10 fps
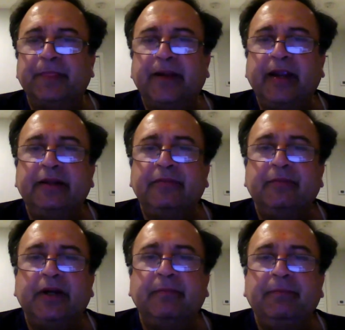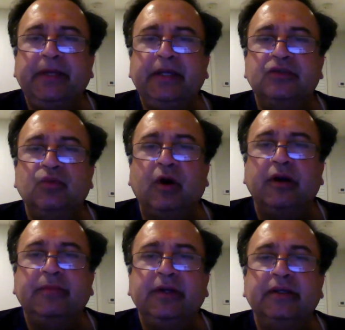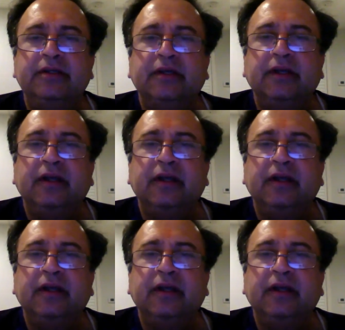right? But B is what? B is